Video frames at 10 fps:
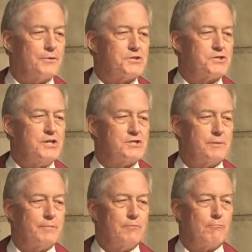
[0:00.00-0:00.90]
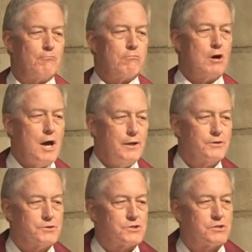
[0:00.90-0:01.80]
sees him and
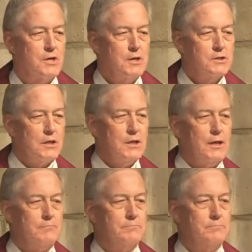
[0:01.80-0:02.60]
runs to him